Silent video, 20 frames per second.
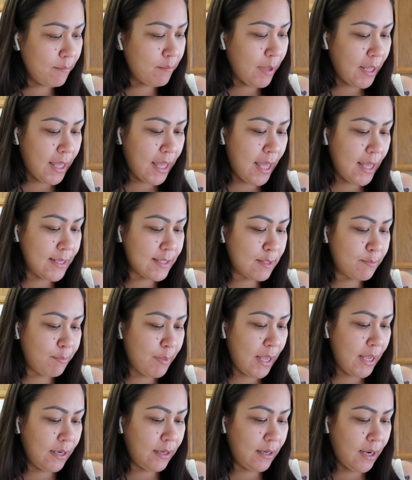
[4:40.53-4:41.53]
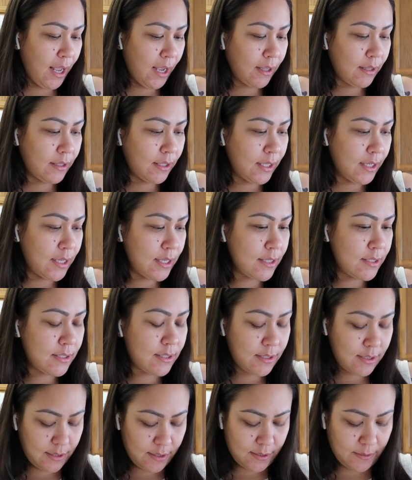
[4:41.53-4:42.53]
My Kate Spade
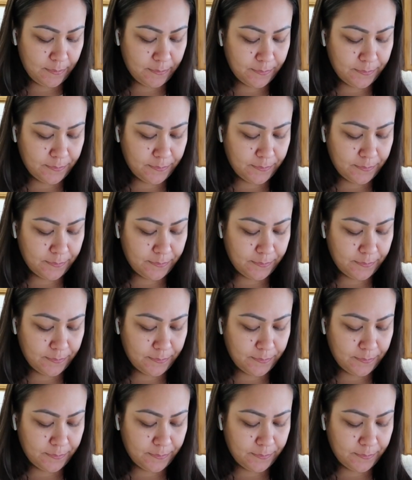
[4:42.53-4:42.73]
necklace.